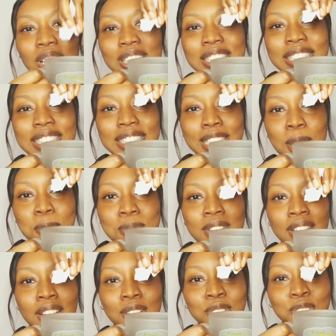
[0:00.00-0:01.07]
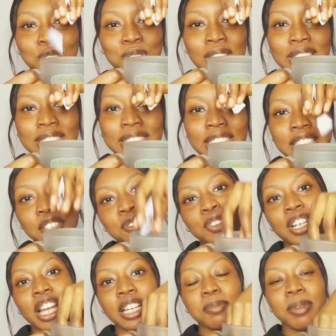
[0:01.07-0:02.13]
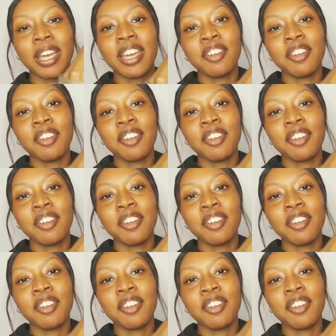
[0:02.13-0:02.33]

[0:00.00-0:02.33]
the steps that I'll usually take for like my